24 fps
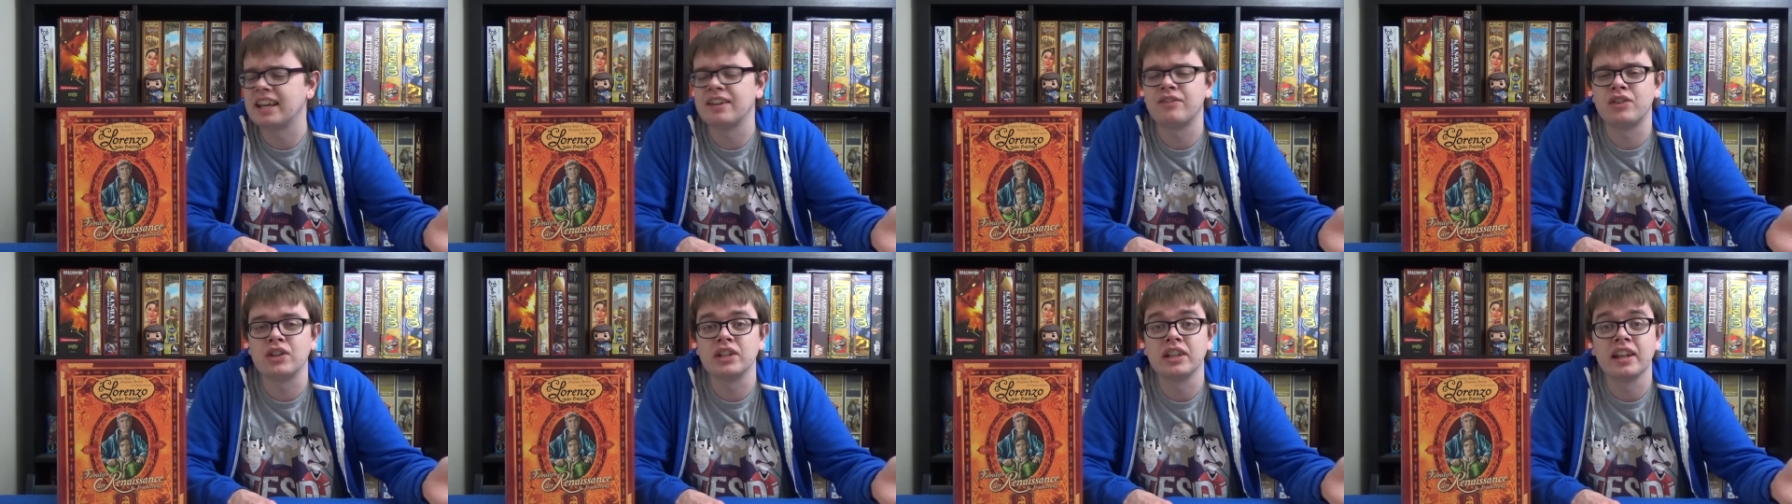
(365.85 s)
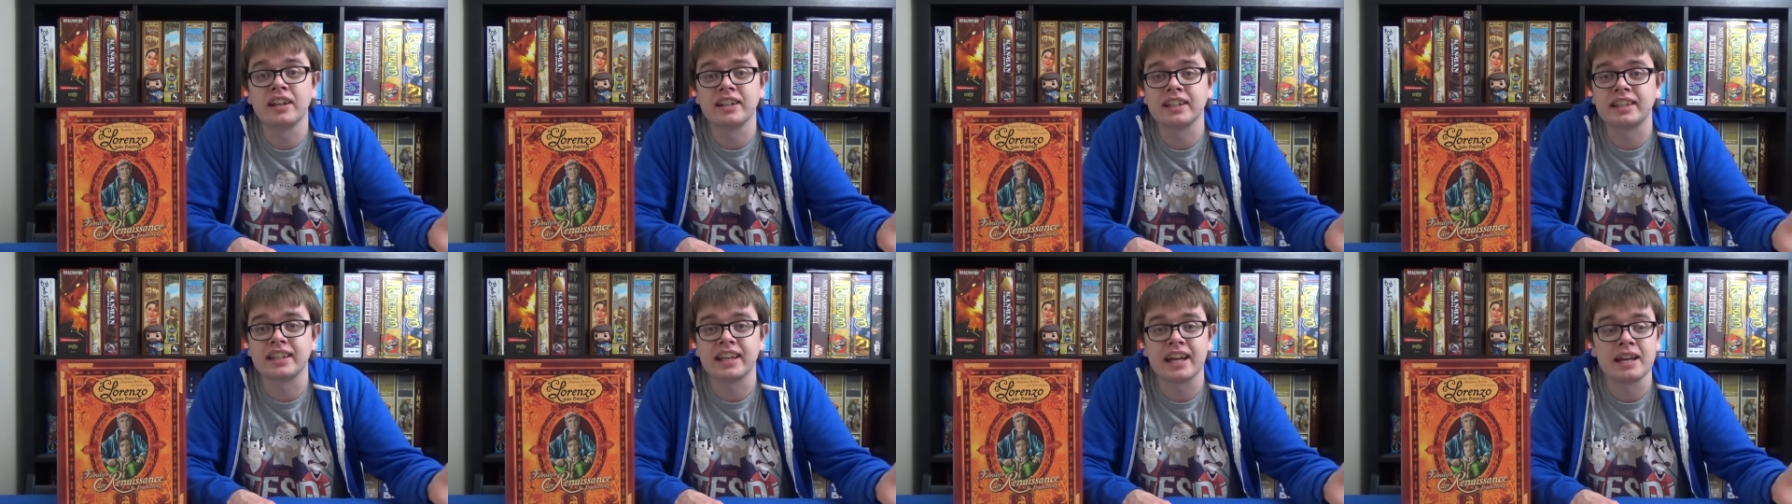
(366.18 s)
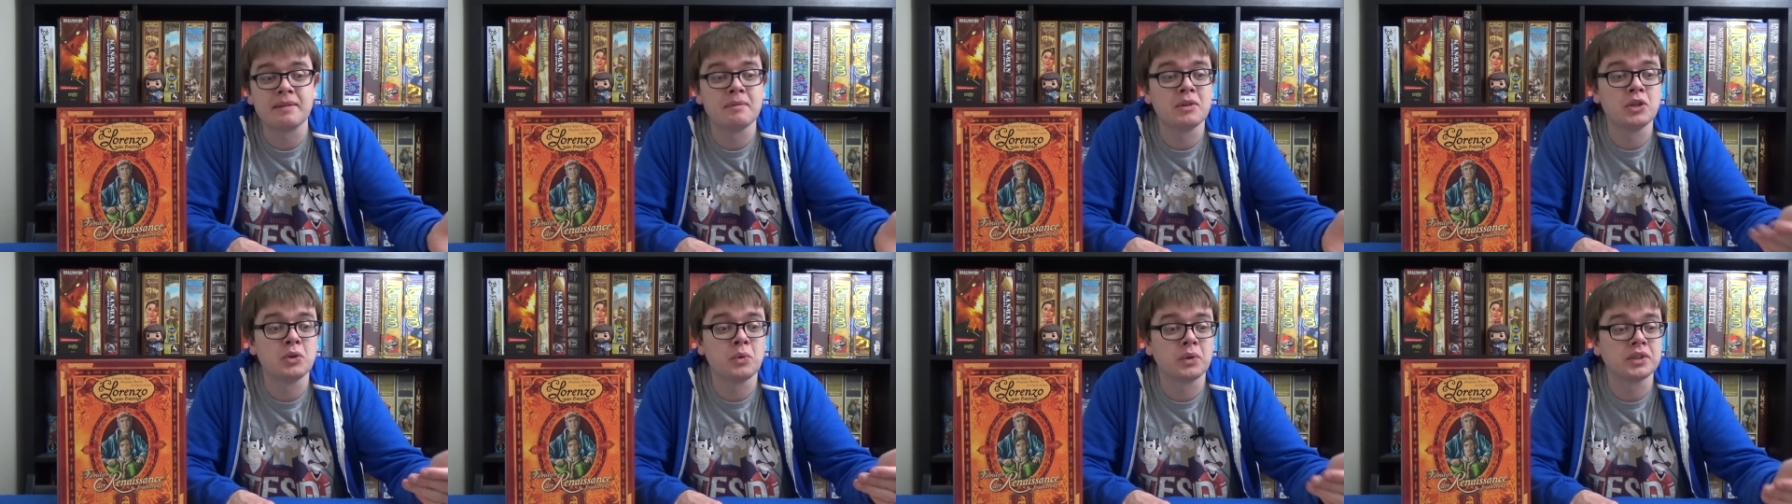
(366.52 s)
if you liked the
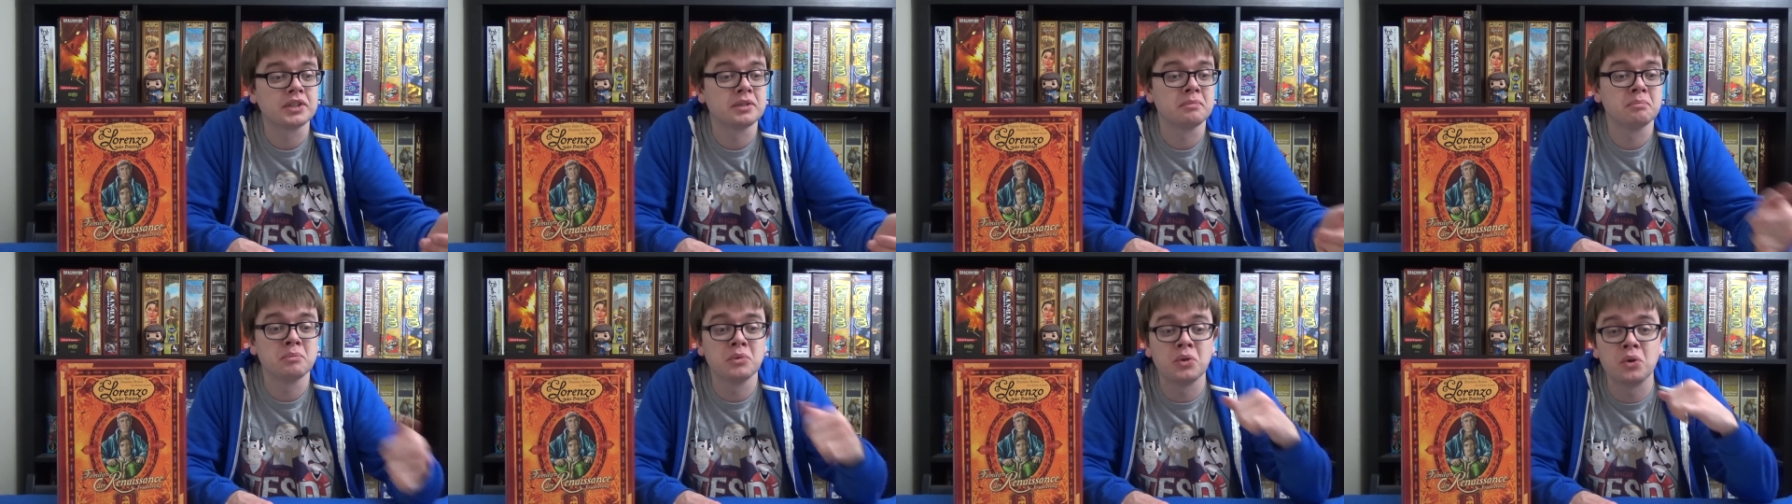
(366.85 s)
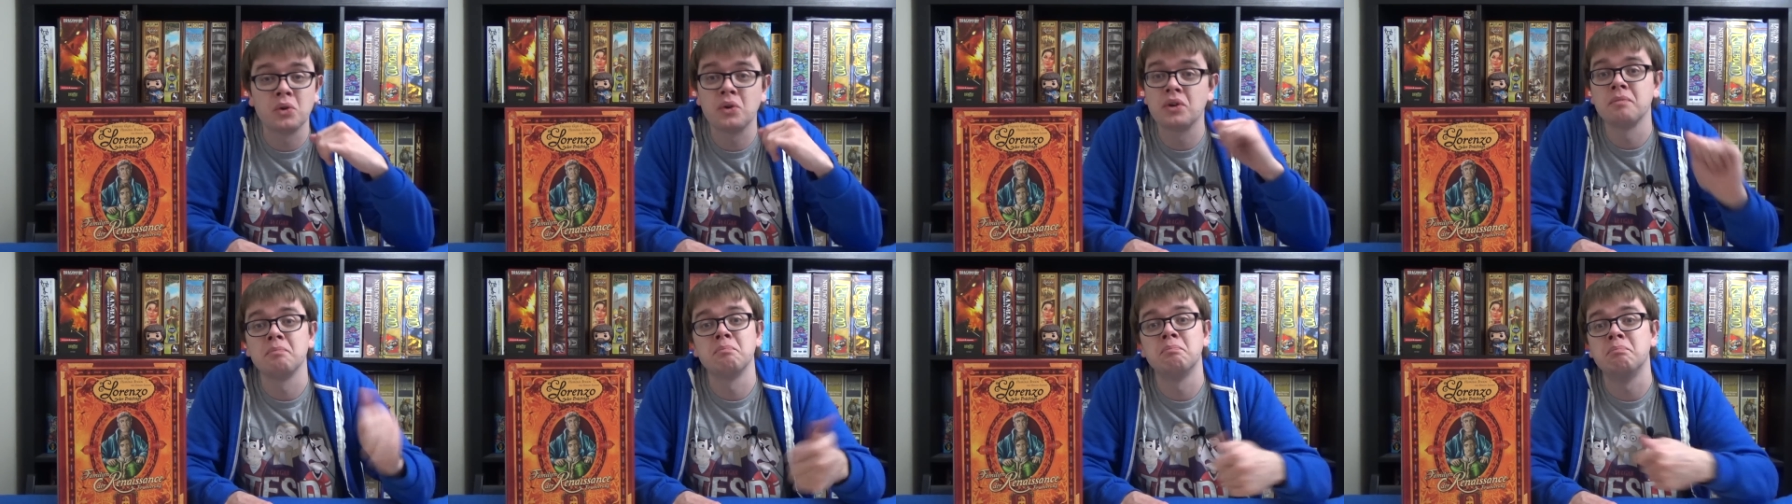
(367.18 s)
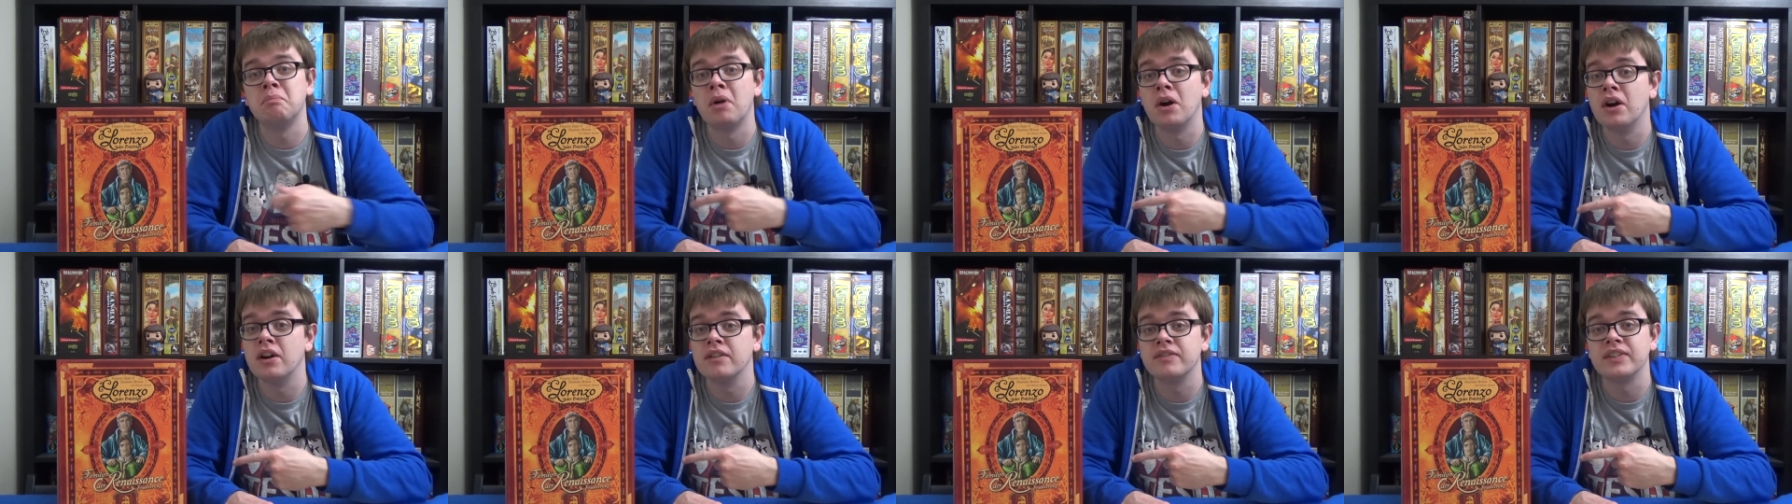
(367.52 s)
game and you wanted more,
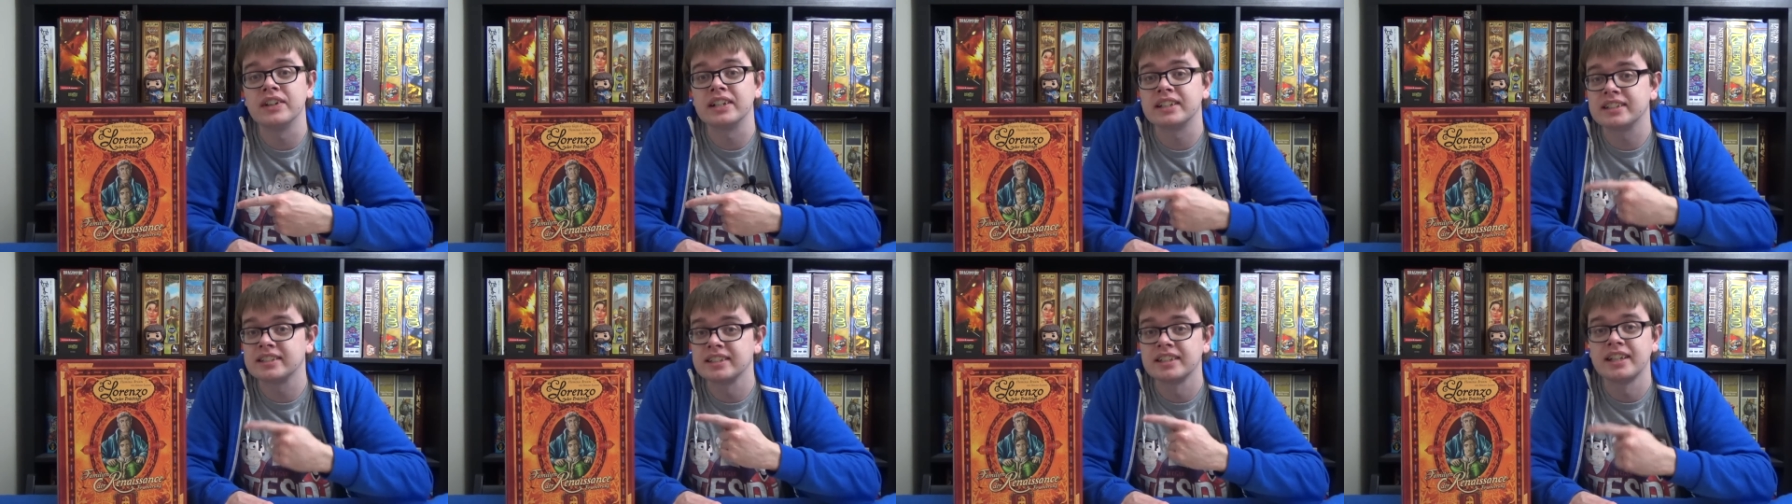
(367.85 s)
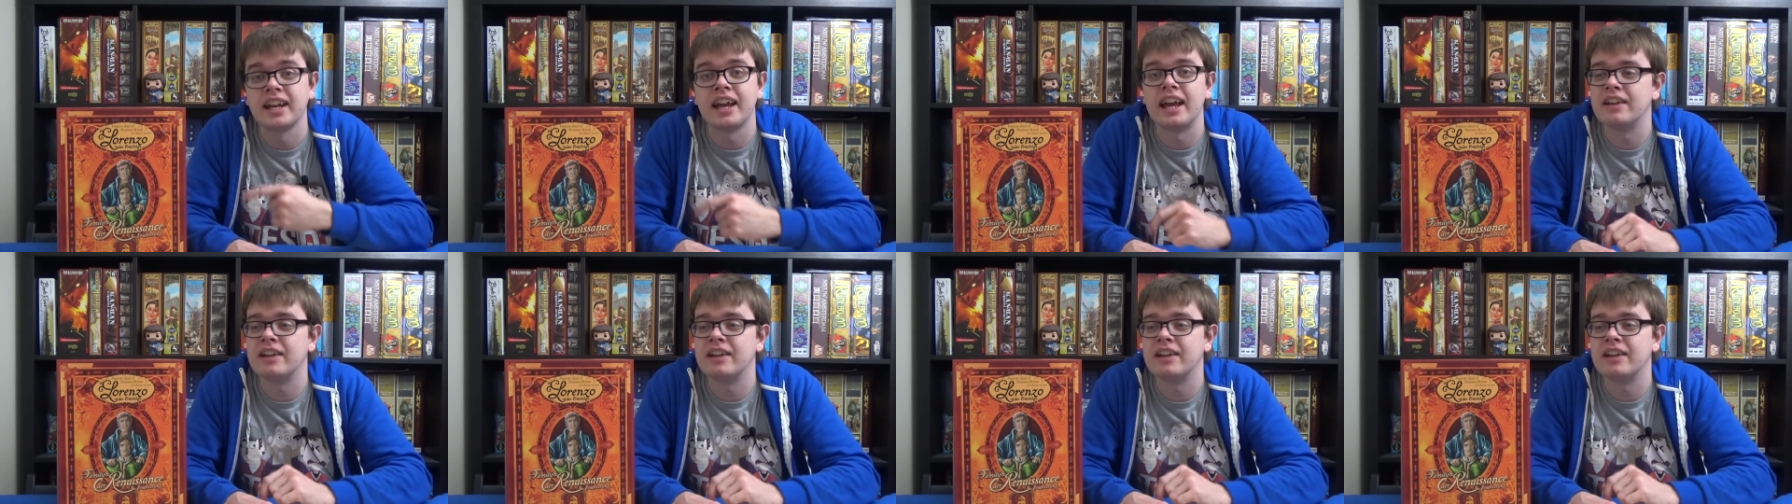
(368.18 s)
perfect.